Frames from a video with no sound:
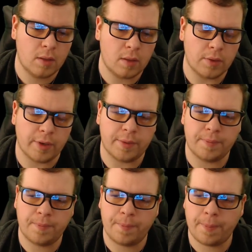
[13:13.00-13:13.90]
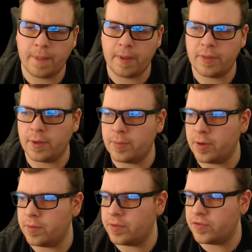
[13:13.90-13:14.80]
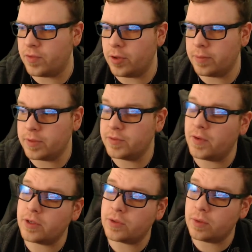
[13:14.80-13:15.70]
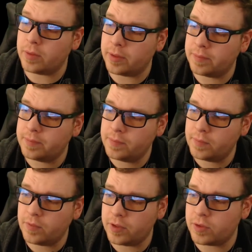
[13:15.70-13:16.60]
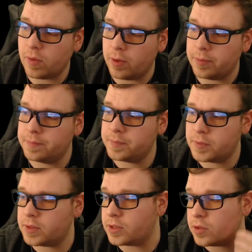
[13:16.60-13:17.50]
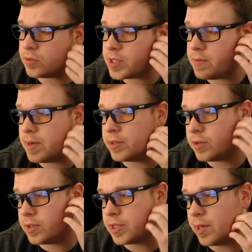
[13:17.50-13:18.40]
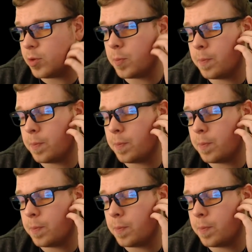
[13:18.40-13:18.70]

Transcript: All right, I think I'm done with this vlog. It's a very short one. Very short one. It says 13 minutes on the timer.